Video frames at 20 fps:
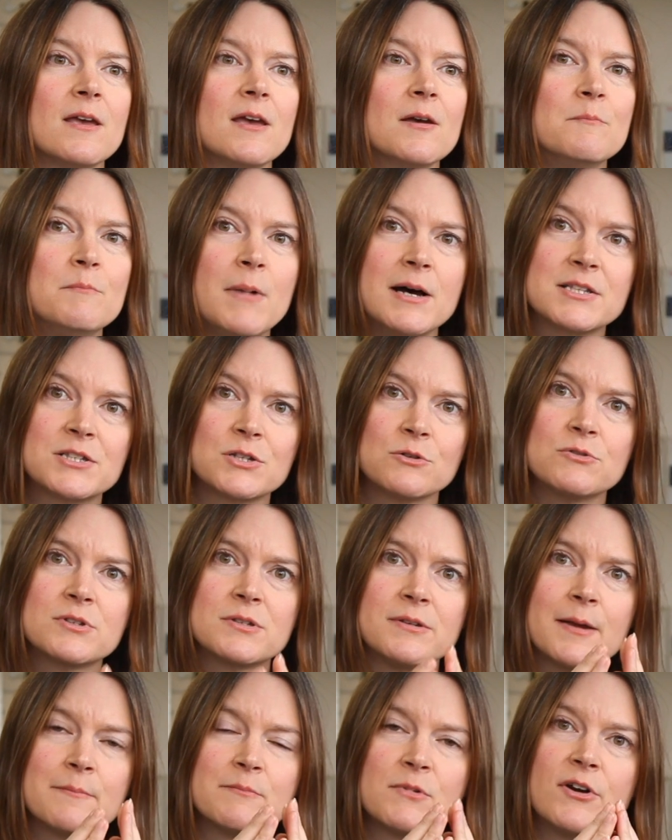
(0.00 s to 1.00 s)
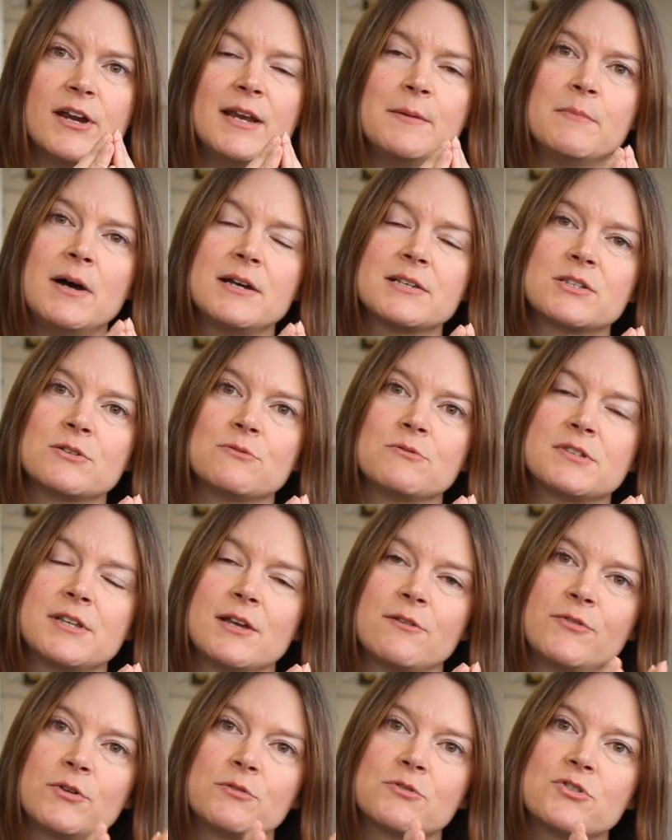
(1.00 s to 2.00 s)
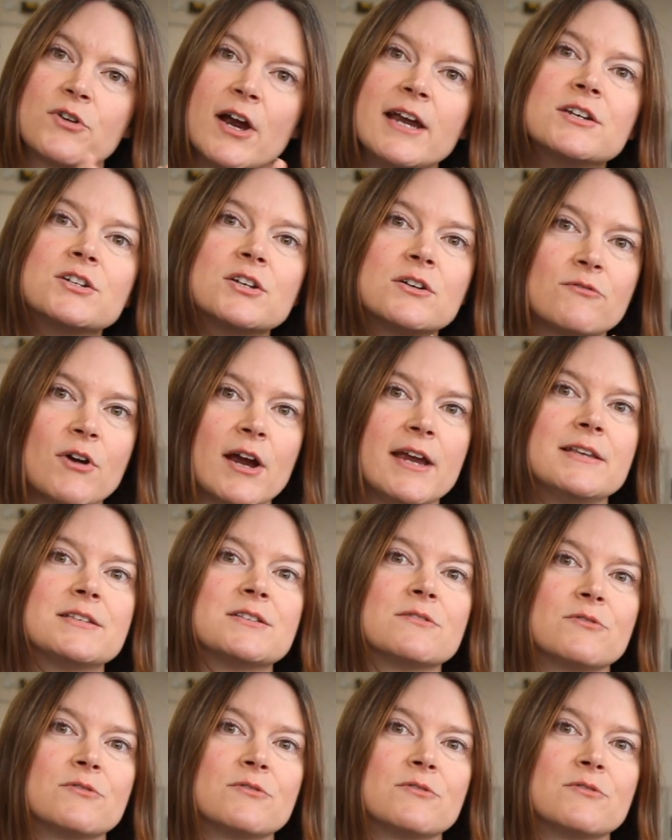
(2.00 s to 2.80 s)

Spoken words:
mussels, like marine mussels, their filtration rates are